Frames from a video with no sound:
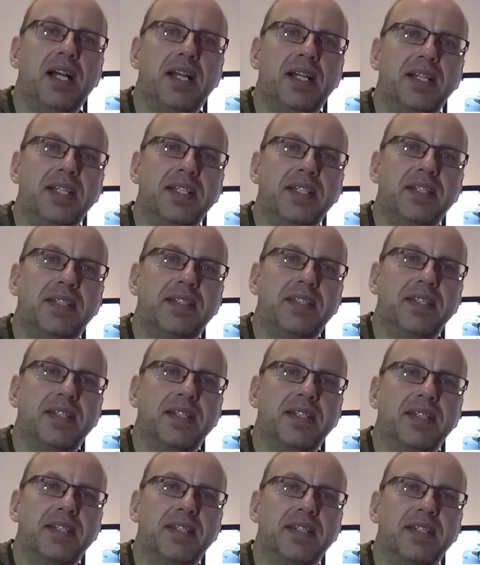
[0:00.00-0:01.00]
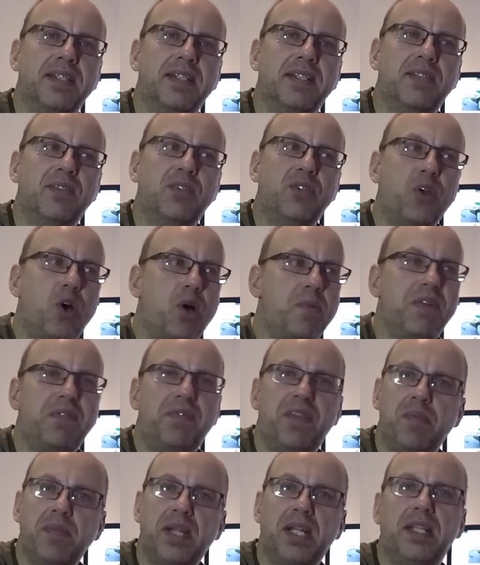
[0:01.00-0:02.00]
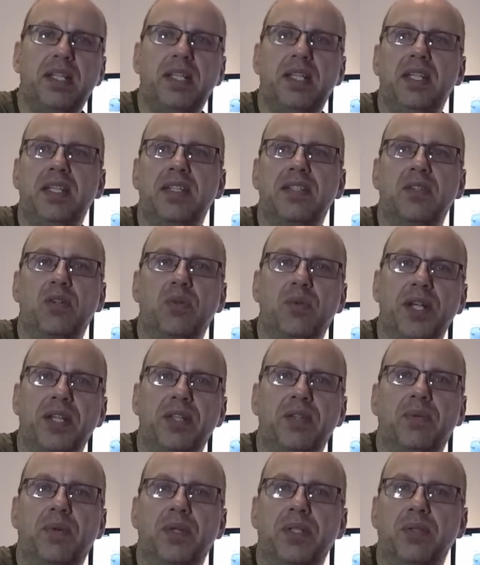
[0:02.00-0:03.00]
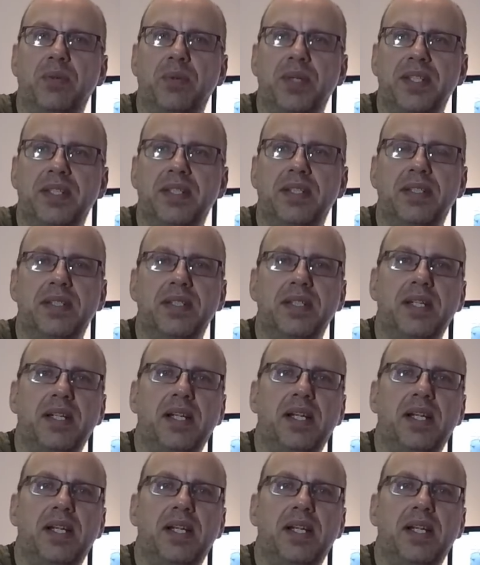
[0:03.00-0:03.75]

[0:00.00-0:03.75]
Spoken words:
And normal families, or when you want to visit,